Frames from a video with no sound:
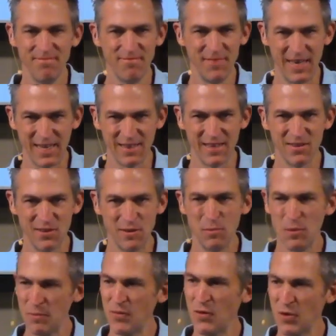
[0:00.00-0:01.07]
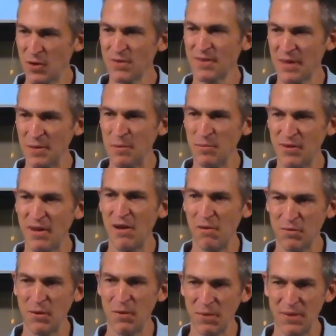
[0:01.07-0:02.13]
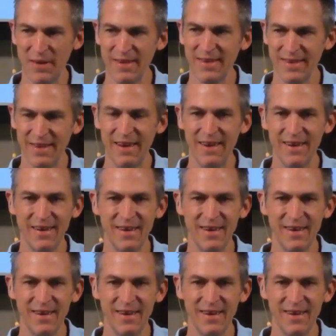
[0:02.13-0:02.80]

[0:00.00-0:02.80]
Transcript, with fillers: Like, they seem to be focused on themselves, don't they? Yeah.